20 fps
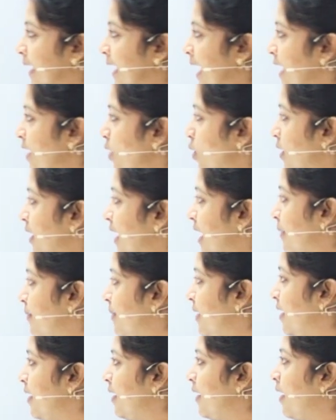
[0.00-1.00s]
Can you tell
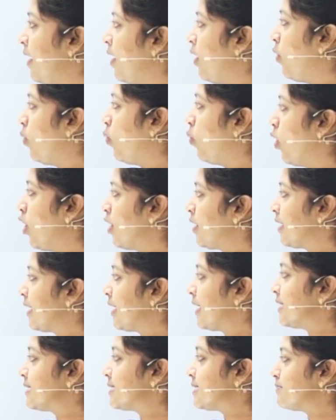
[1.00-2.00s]
me what
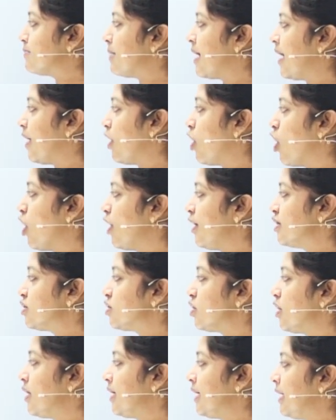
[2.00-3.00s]
is my
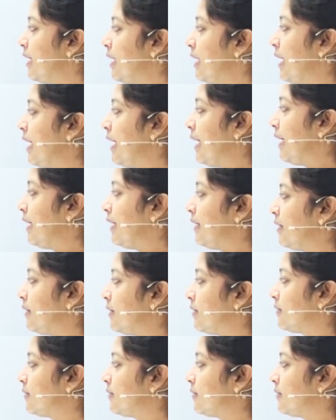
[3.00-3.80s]
horizontal line?